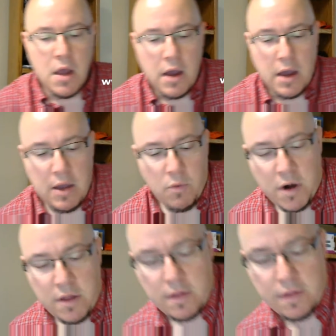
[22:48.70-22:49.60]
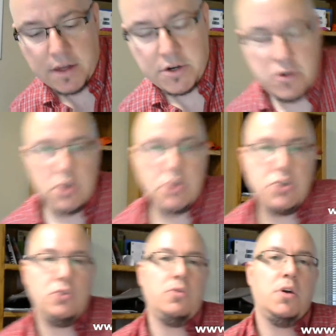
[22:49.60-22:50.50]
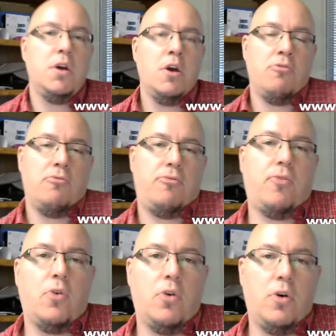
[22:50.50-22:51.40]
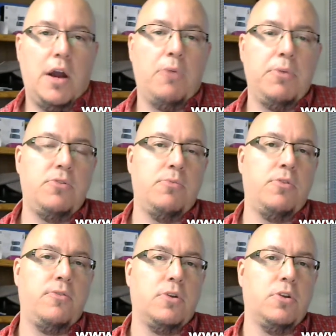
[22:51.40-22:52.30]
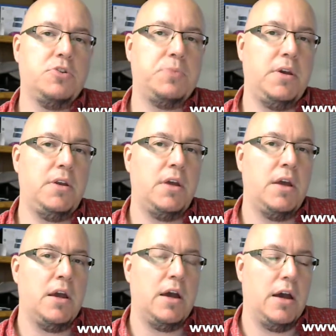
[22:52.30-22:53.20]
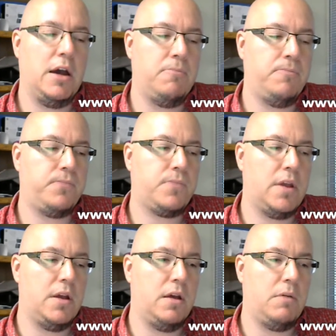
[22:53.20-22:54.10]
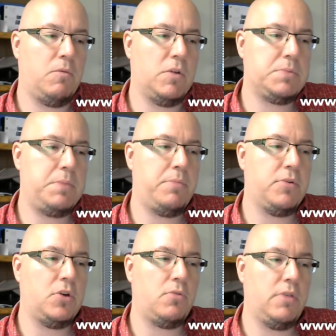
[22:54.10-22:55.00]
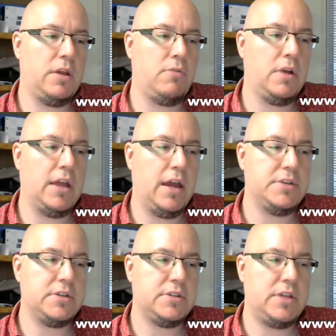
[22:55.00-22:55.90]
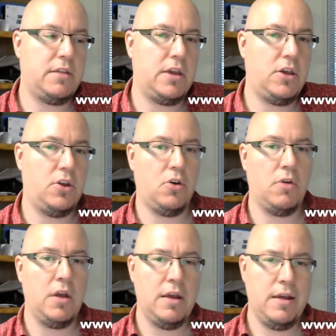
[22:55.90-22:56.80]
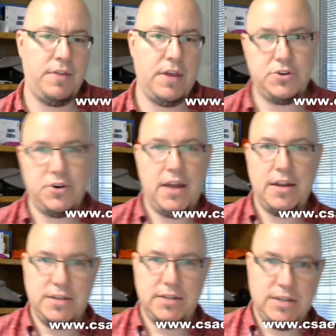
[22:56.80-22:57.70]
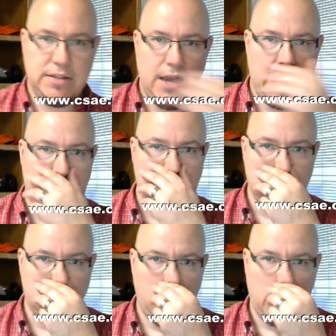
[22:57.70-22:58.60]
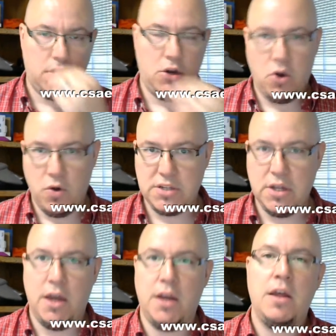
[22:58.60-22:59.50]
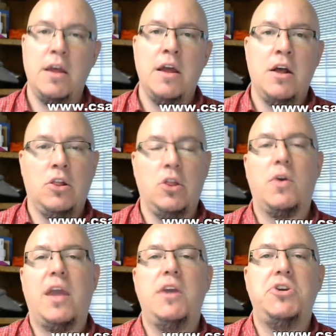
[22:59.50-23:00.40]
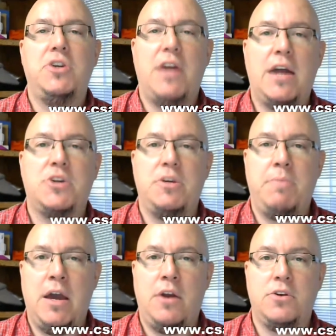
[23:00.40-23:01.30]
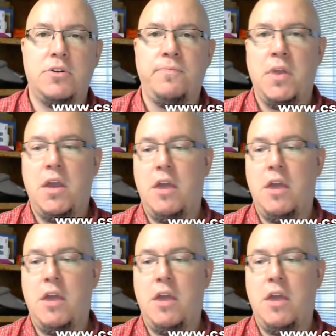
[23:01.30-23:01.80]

And one of the things you can do for helping to improve your load speed, what people don't really realize is they think, the internet is instantaneous, it's quick. No, it's not. Location actually matters.